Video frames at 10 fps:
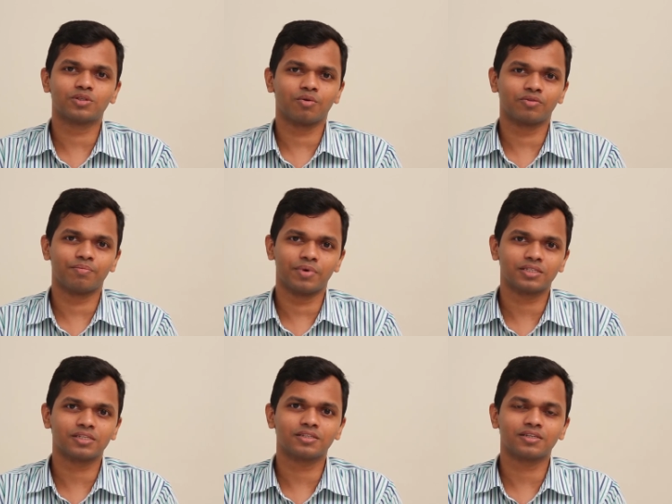some of the
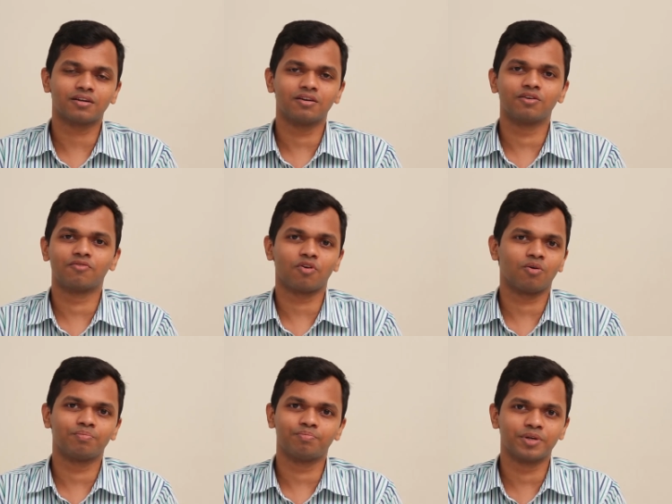basics and learn
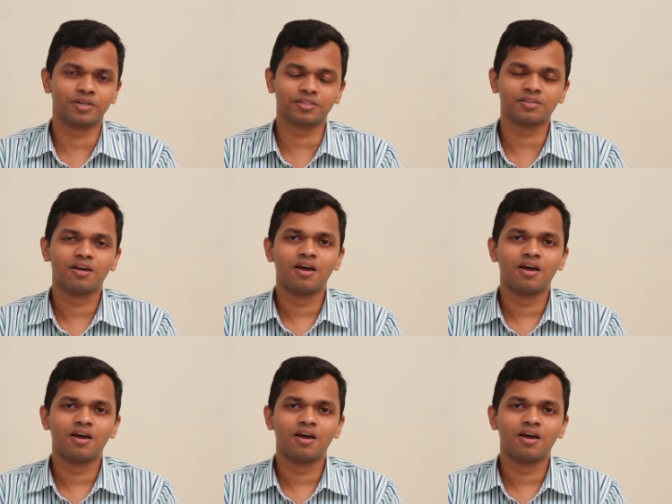from peers.